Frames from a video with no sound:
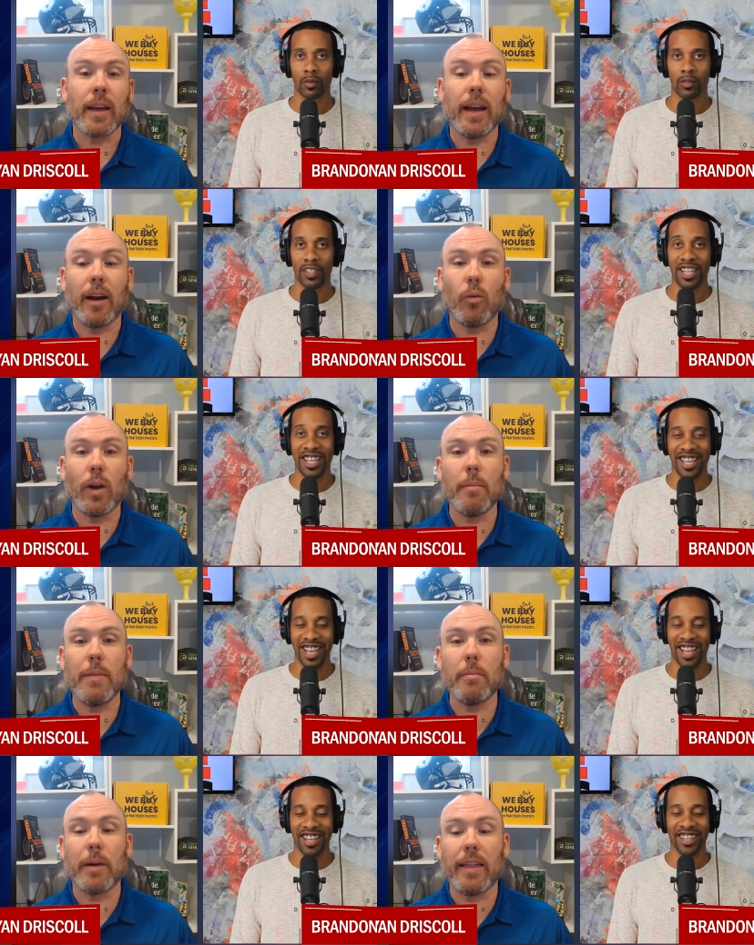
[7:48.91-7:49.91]
Speaker 1: Uh, what I
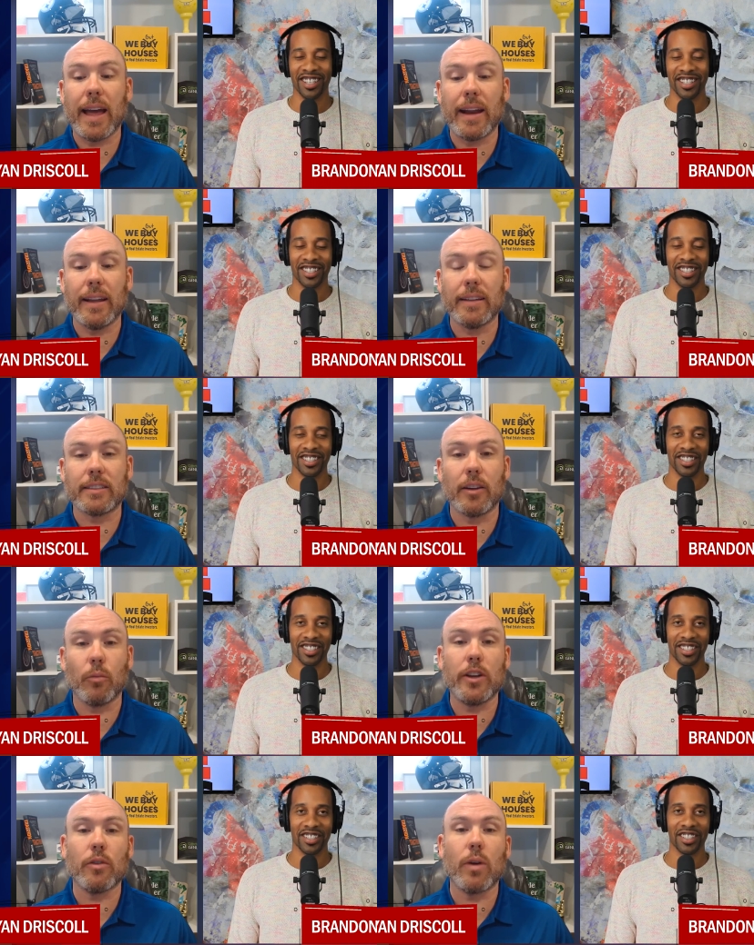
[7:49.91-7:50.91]
mean by that is
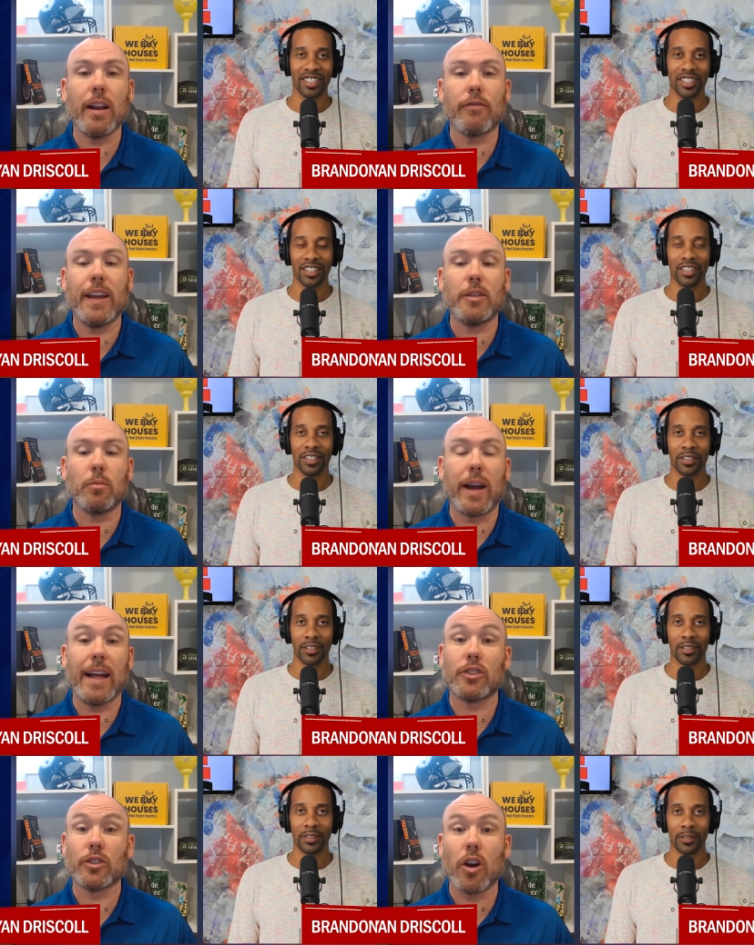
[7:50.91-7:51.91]
when you're running Facebook
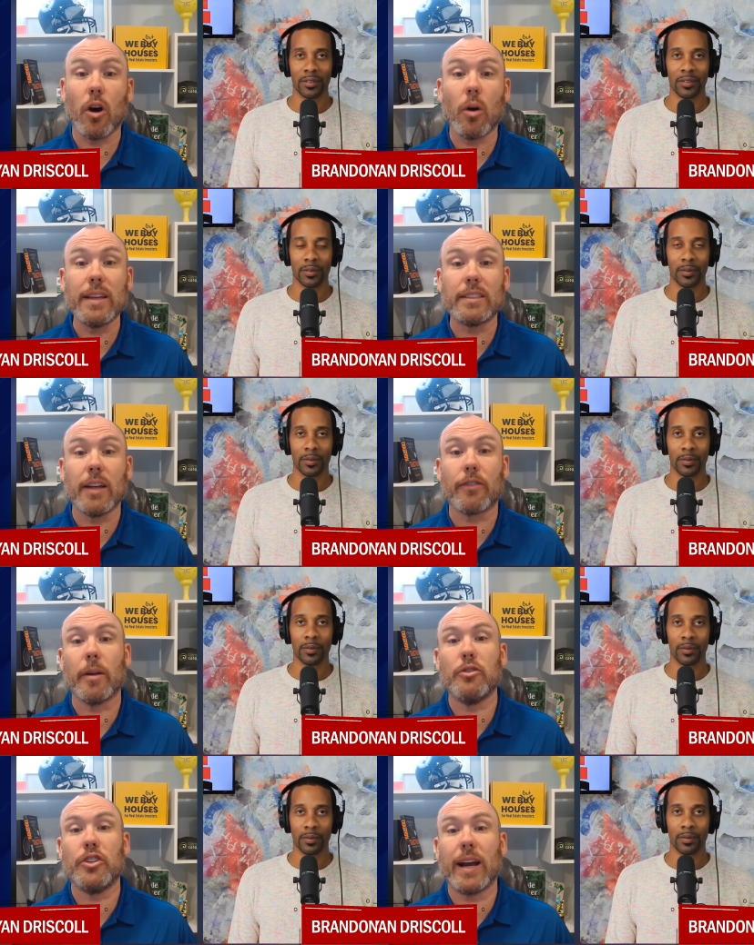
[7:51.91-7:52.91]
ads, there's all these different
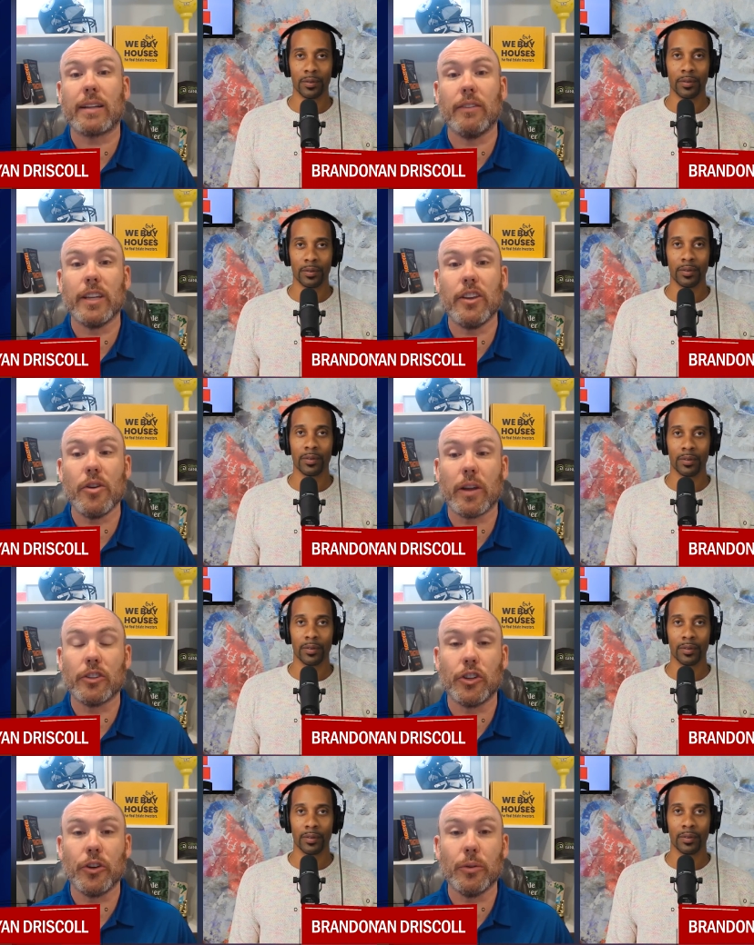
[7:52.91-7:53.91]
objectives that you can
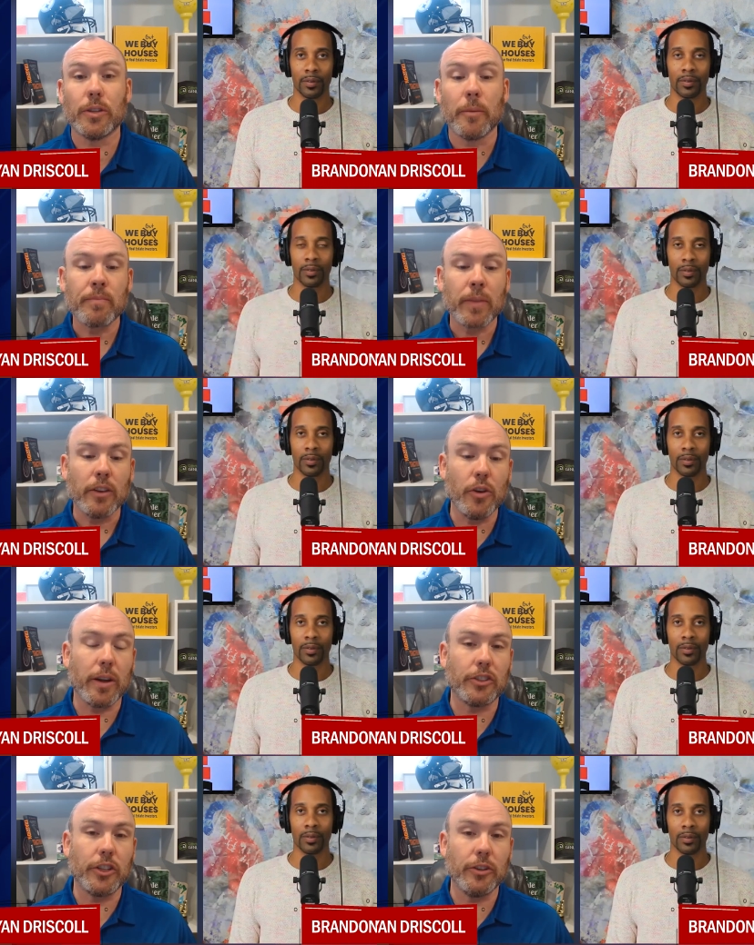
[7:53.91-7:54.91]
choose you
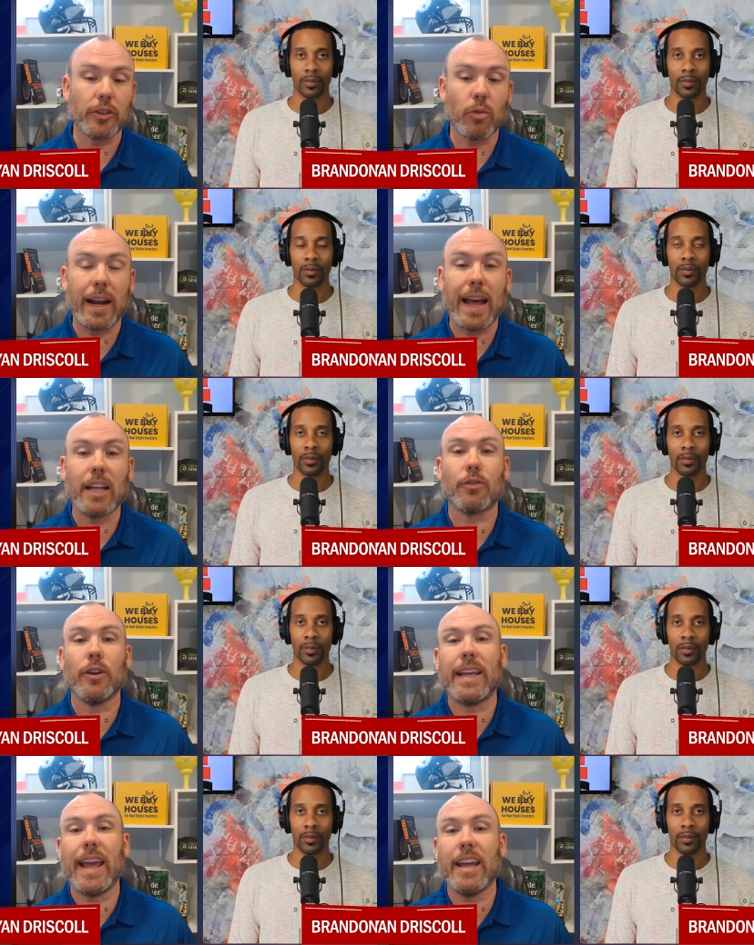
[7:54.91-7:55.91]
can choose to run ads for
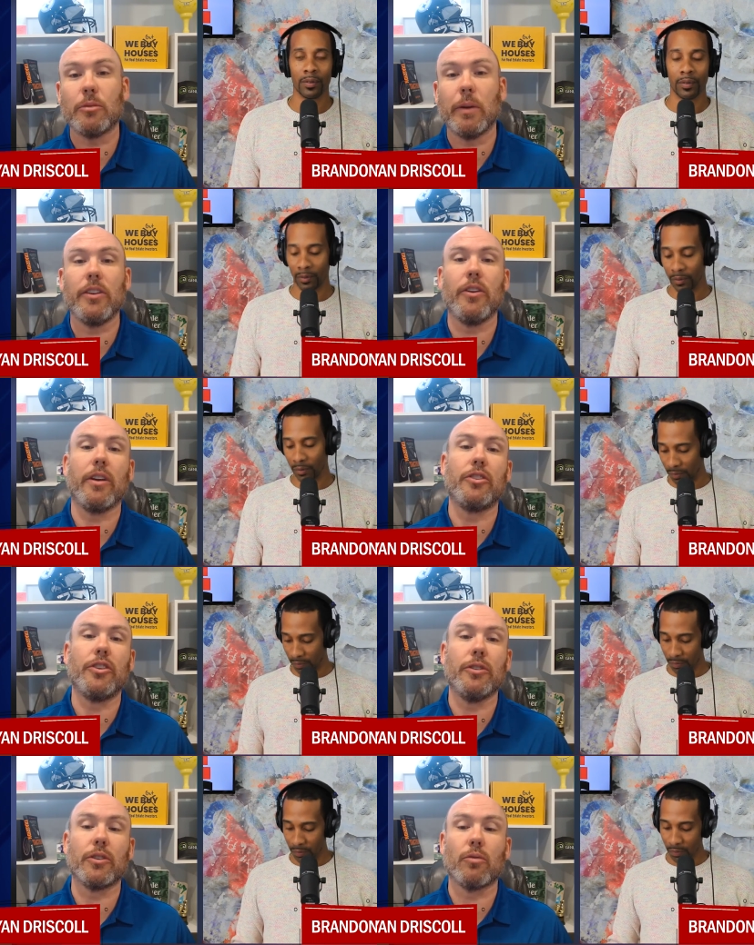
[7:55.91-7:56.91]
engagement. You can
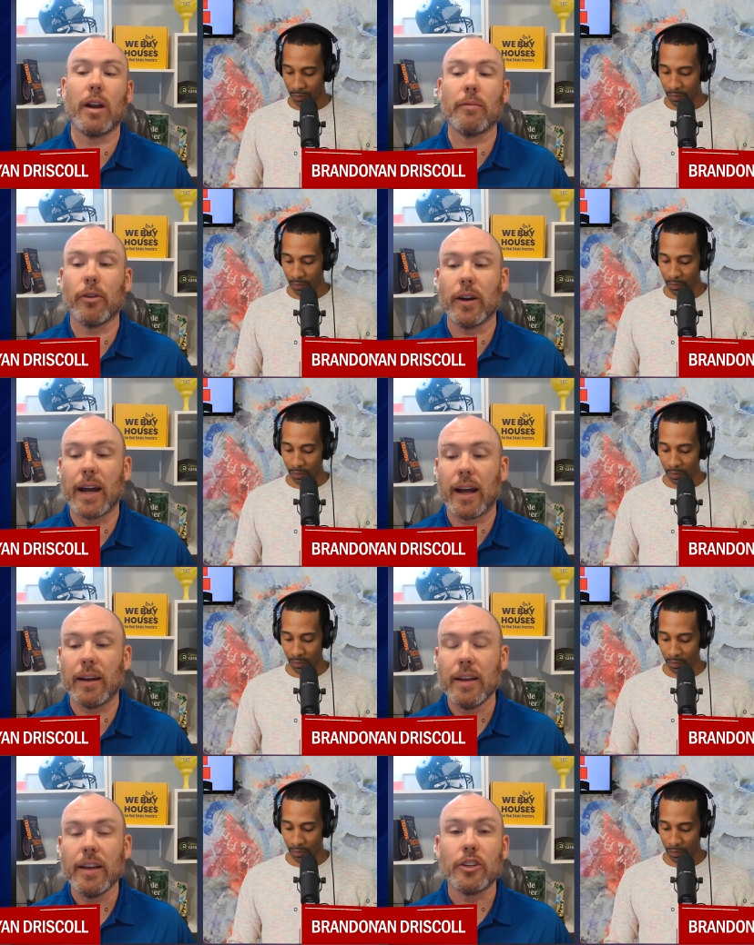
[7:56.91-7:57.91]
choose to run them for uh,
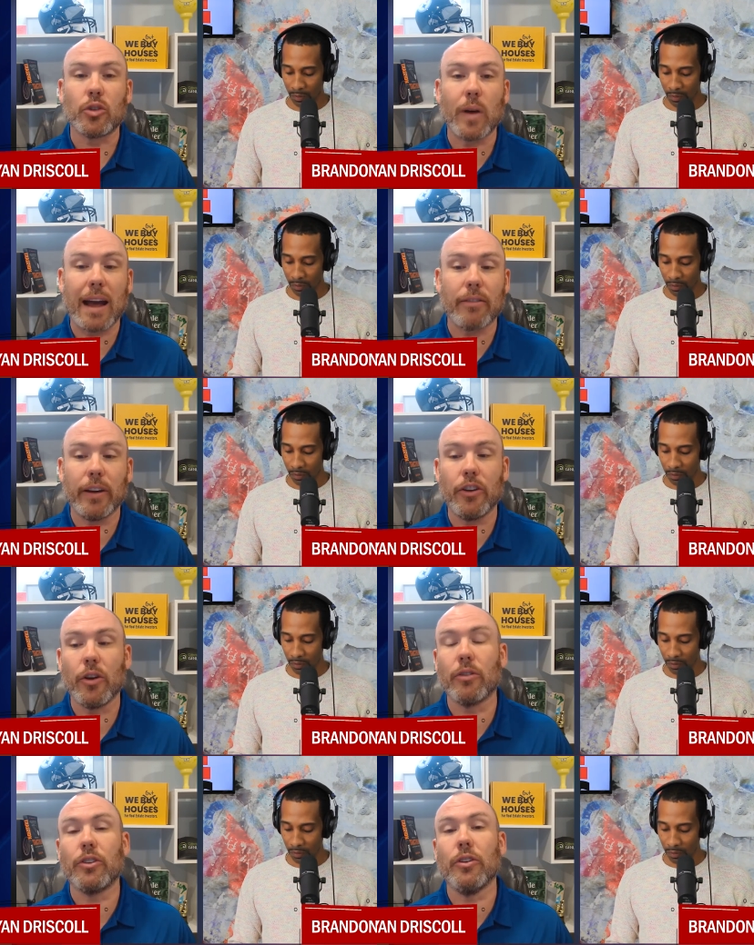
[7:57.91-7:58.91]
traffic.
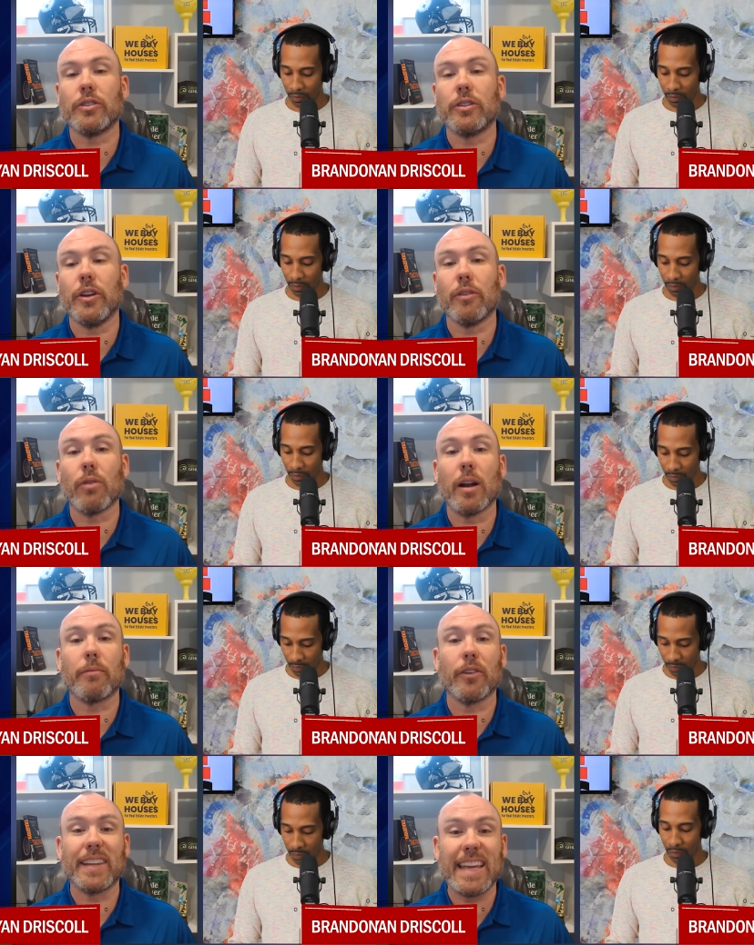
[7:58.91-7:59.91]
You can use to run
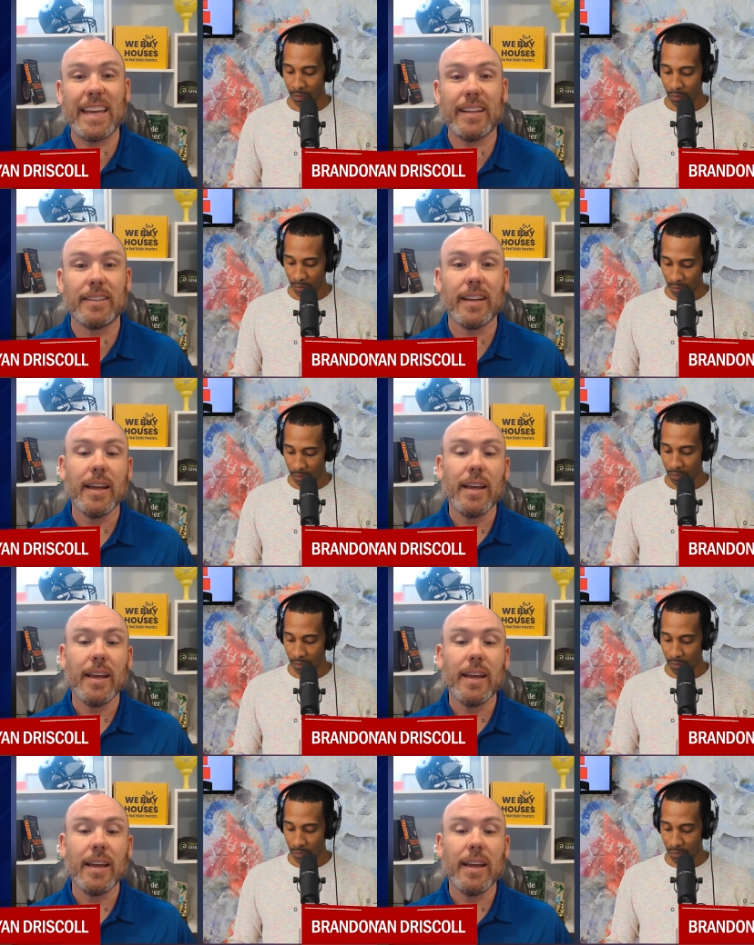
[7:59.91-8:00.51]
them for leads.